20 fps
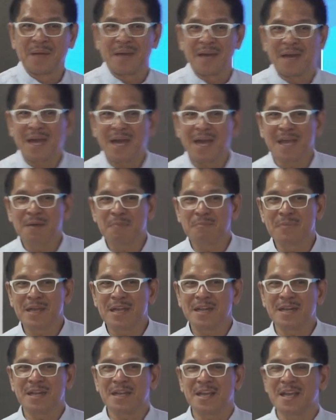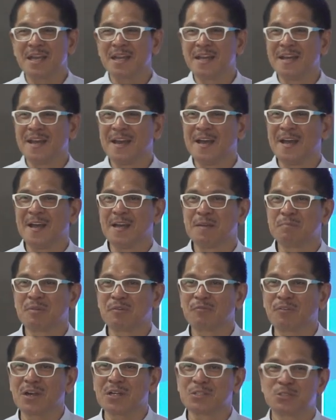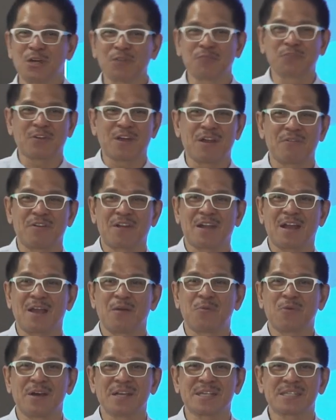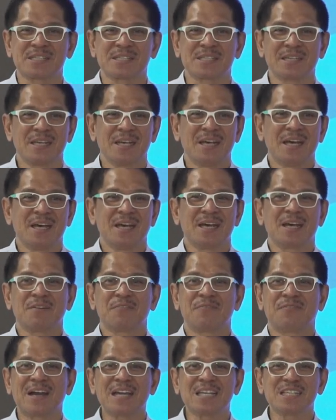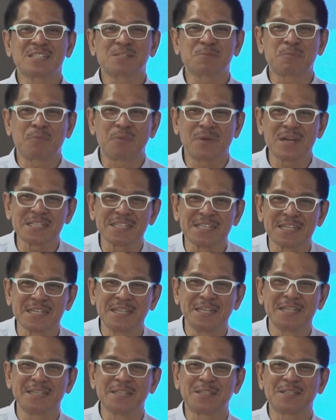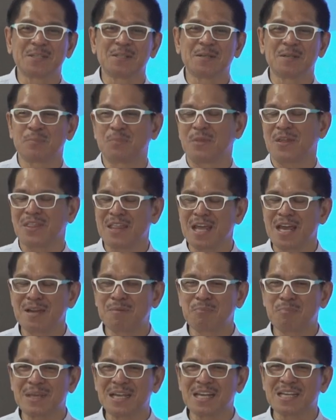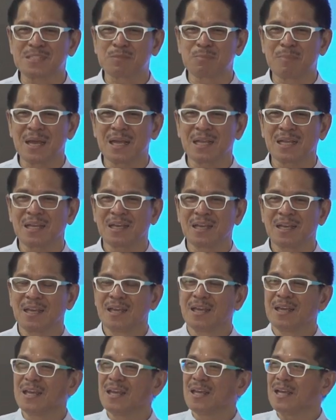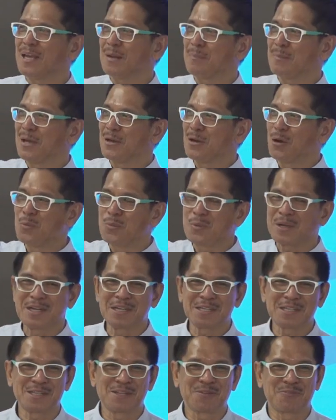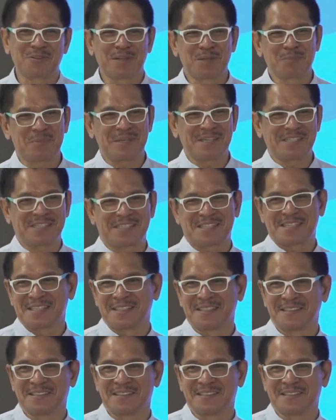I have been in, before I joined Forever, I was a vice president of the then biggest bank in my home country, the Philippines.